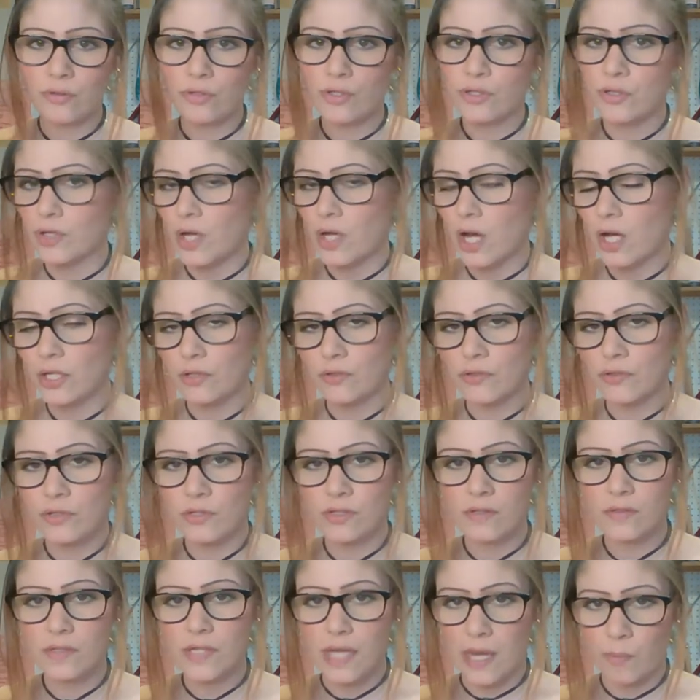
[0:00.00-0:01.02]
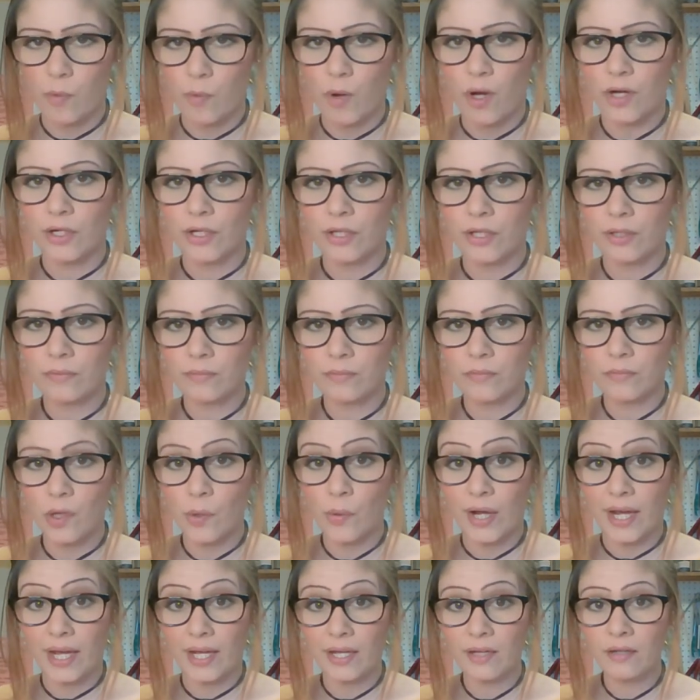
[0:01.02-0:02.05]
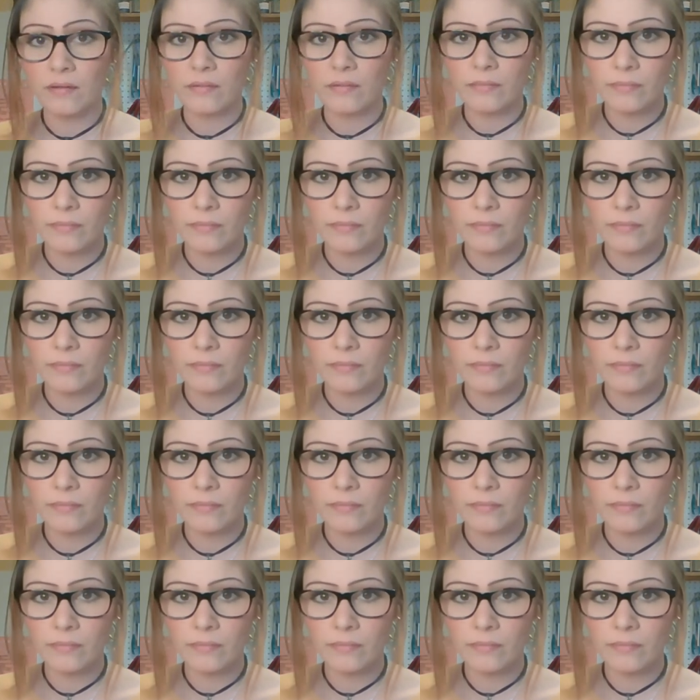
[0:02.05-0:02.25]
do not use tap water, okay?